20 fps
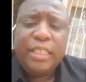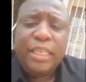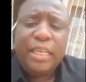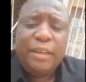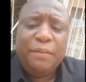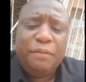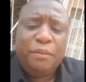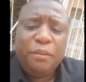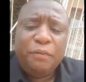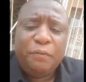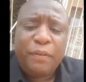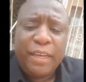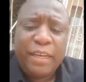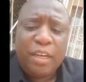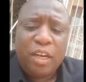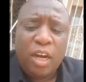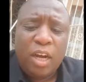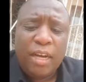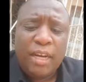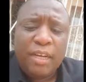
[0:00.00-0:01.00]
if you're
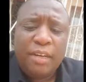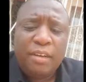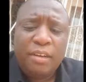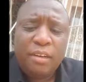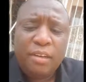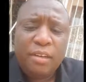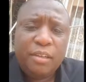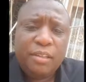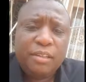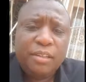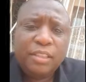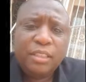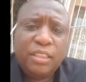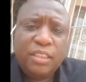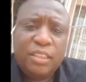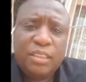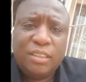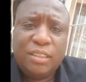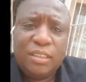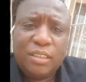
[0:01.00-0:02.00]
faint-hearted.
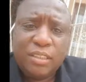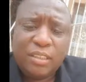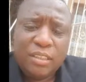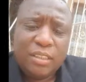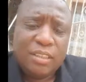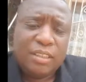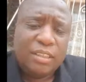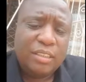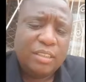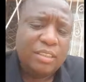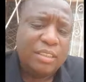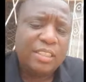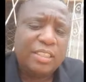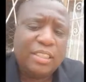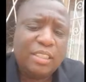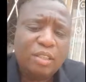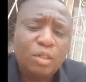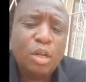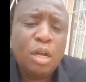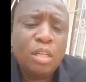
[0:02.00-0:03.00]

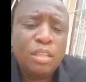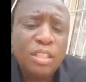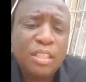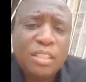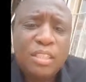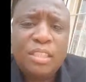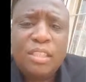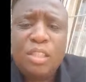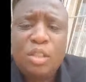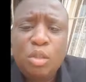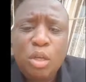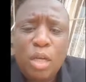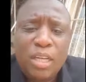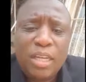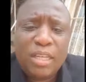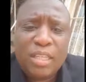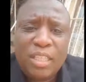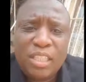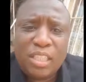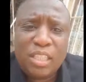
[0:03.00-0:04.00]
This is not
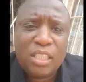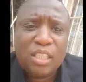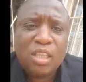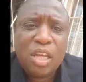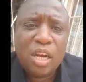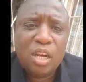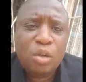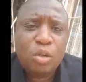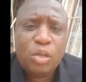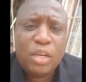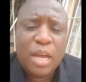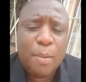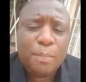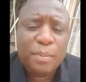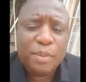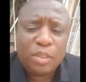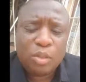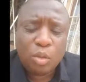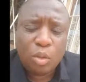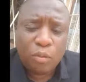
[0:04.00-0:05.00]
a good
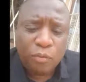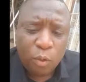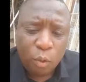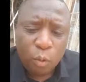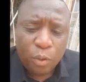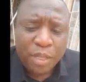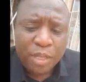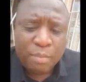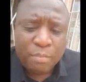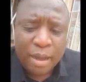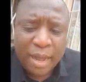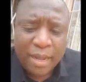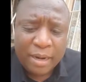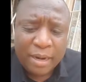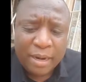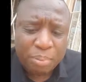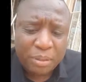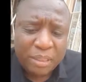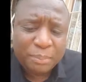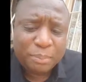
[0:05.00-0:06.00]
episode for
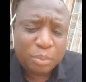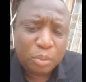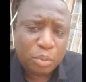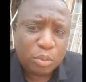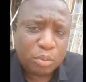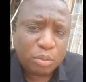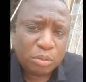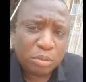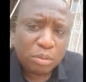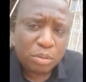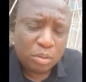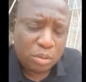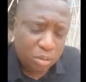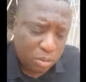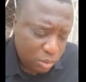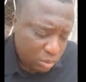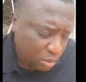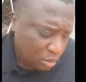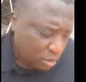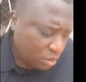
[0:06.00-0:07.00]
weak-minded people.
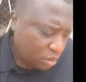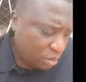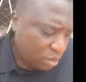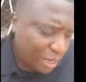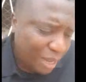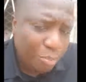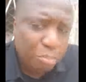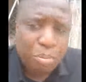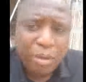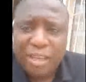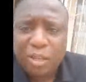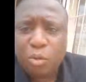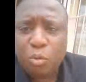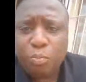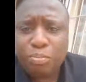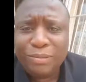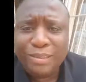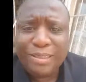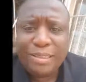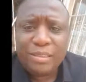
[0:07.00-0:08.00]
I beg
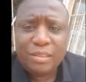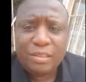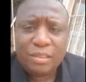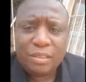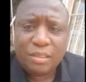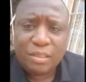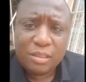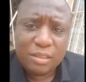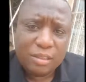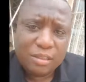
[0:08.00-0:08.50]
you, please.